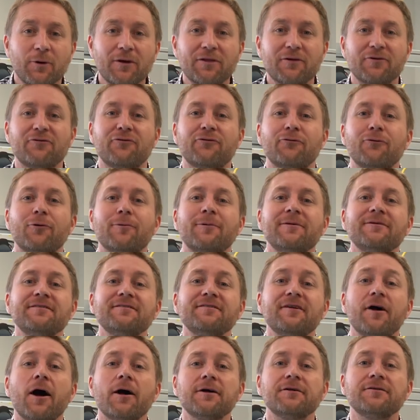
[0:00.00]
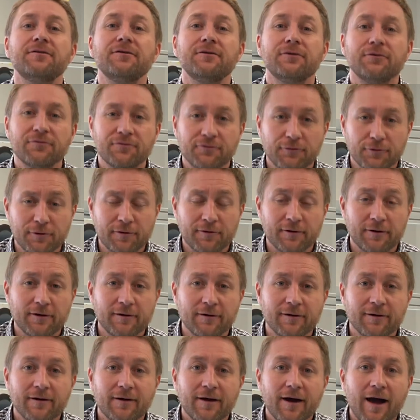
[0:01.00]
We look forward to talk to you
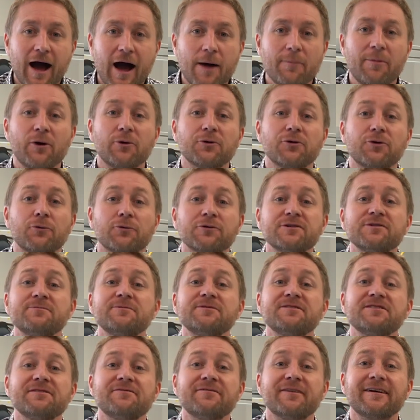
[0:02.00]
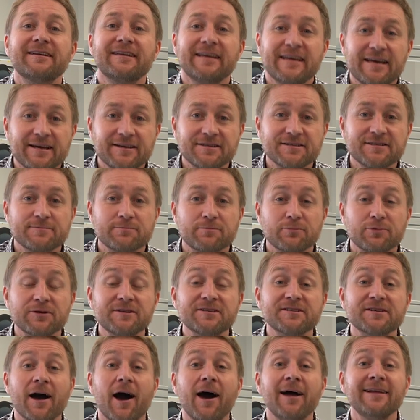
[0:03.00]
further about your specific needs,
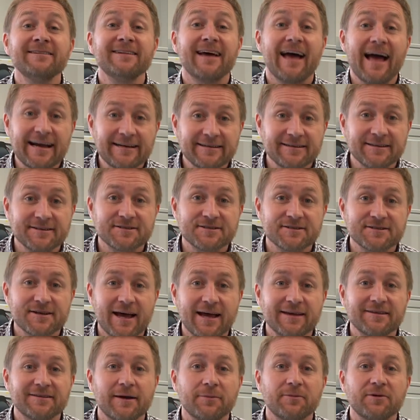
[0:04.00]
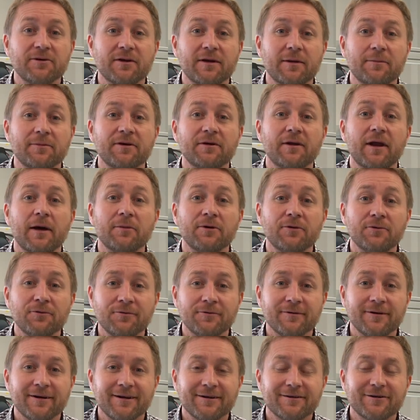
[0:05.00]
please contact us at
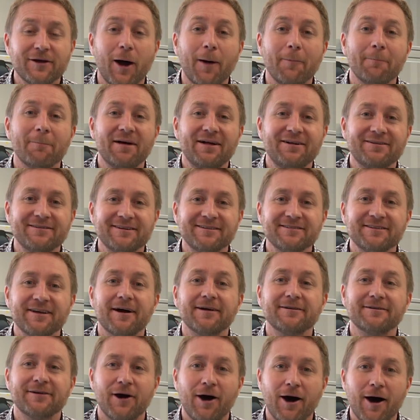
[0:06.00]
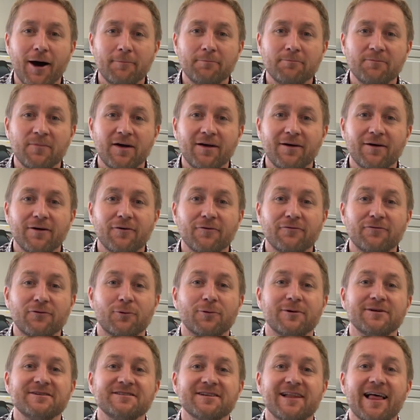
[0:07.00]
www.belden.com
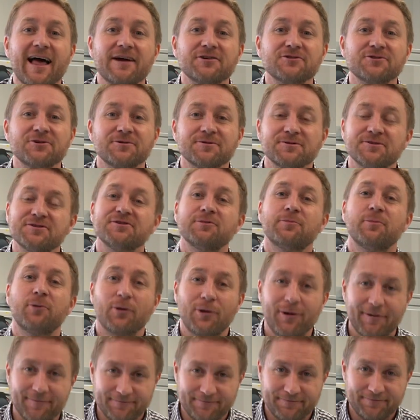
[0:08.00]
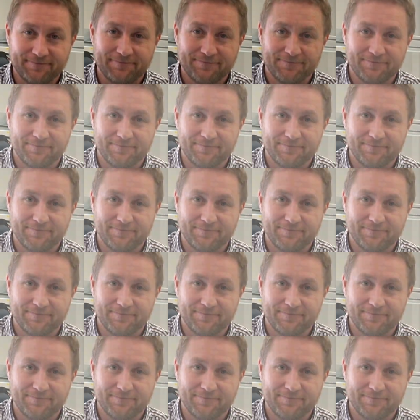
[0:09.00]
forward slash support.